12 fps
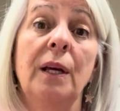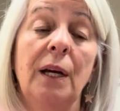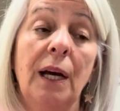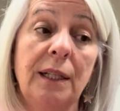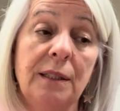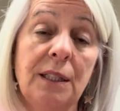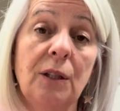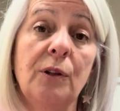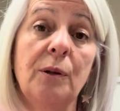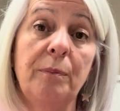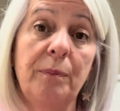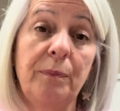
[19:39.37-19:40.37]
until
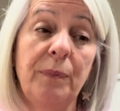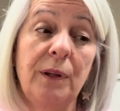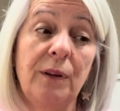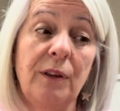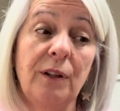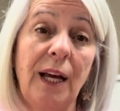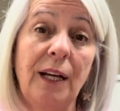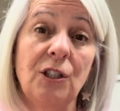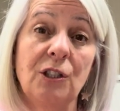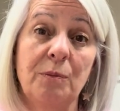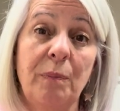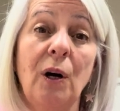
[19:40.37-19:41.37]
the the
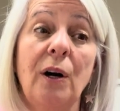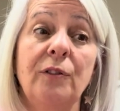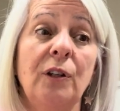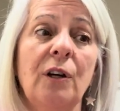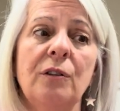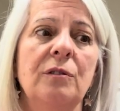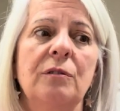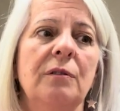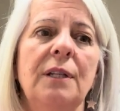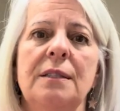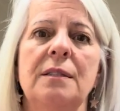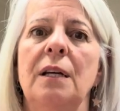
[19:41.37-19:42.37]
anxious part of you goes,
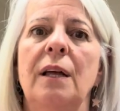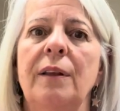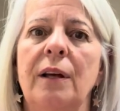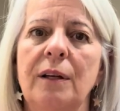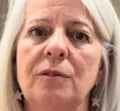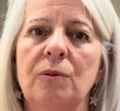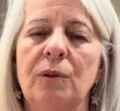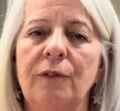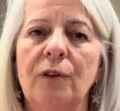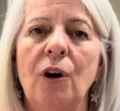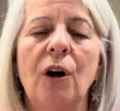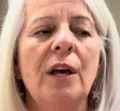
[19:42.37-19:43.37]
that's it, I think that's all I've
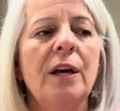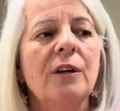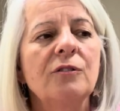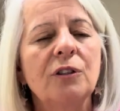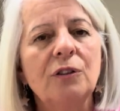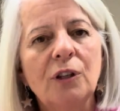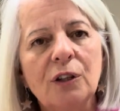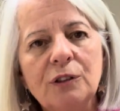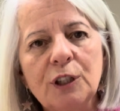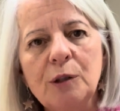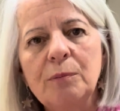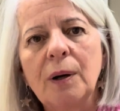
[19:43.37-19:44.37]
got. So you go
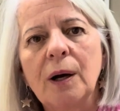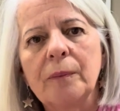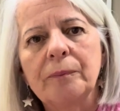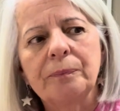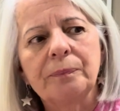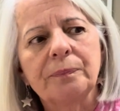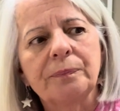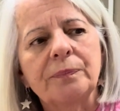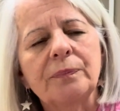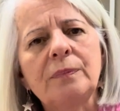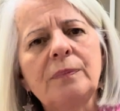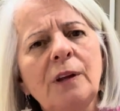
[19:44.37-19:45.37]
deeper,
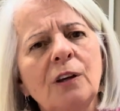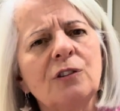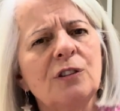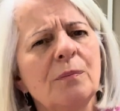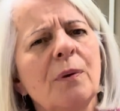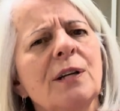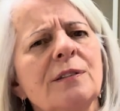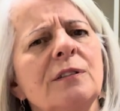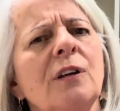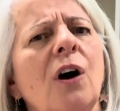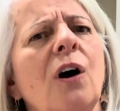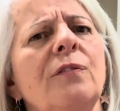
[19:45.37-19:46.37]
because it might
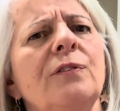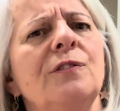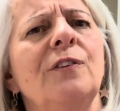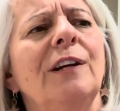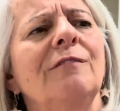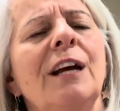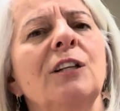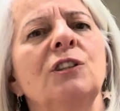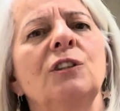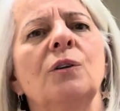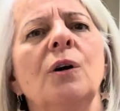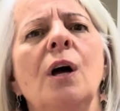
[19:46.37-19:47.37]
start off as very
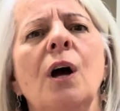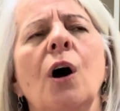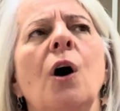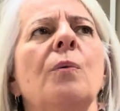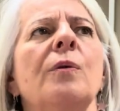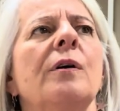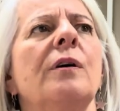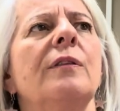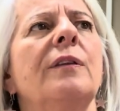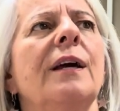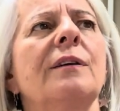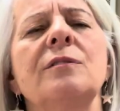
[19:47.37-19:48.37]
rational. Oh,
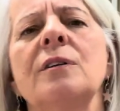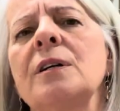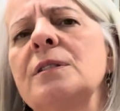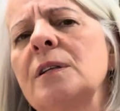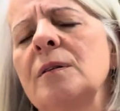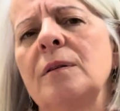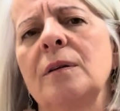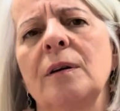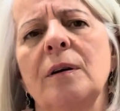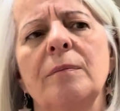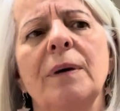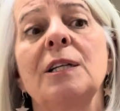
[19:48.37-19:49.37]
the anxiety
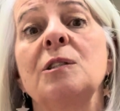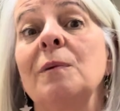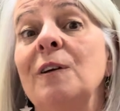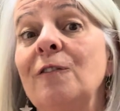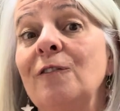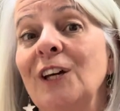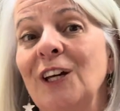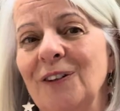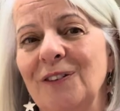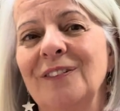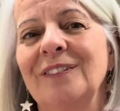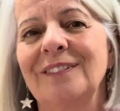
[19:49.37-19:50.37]
makes me
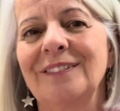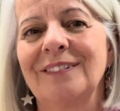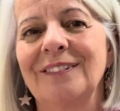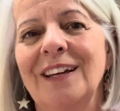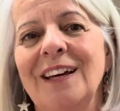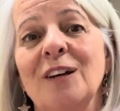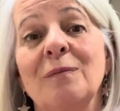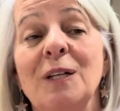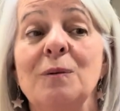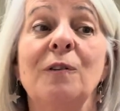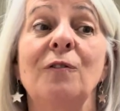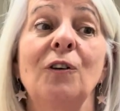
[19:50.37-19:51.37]
feel
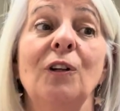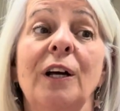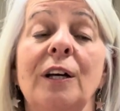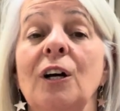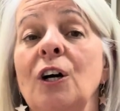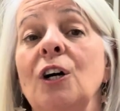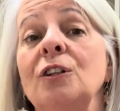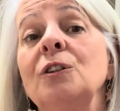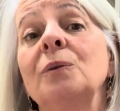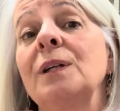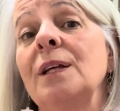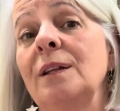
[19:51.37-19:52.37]
like I can't
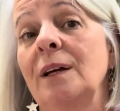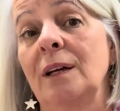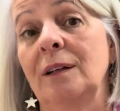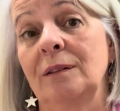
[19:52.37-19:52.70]
do anything.